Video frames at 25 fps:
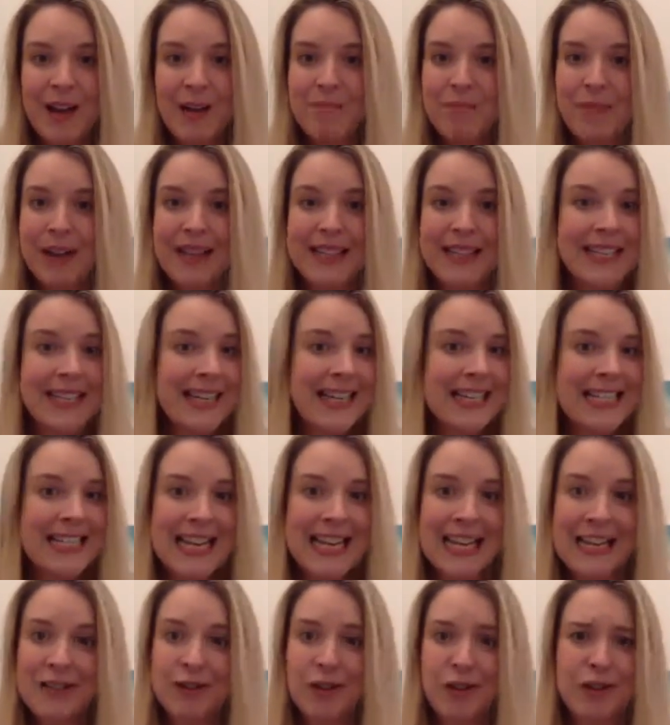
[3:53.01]
My dad
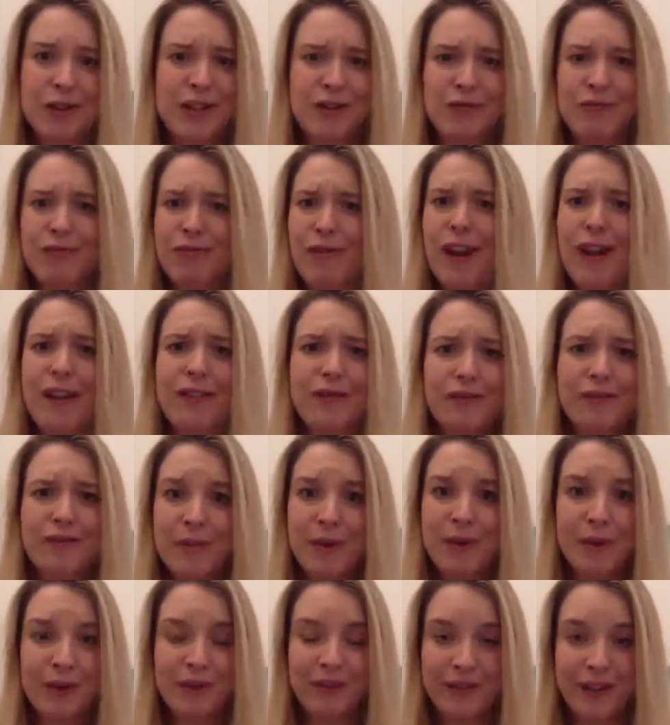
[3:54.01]
had got a grant from
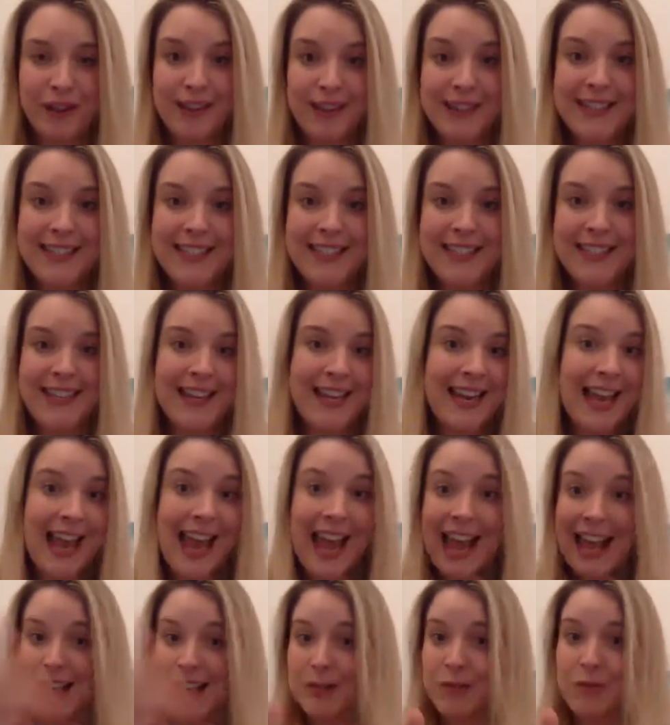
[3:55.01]
university
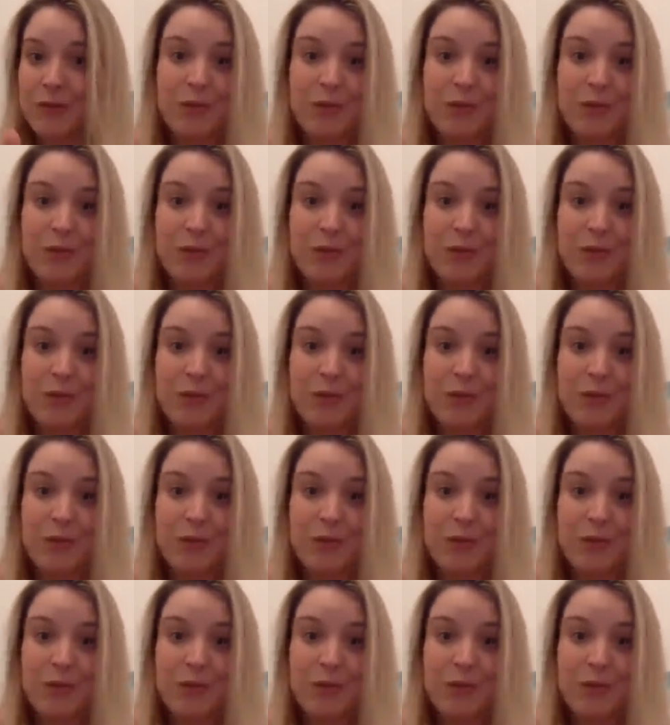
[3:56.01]
and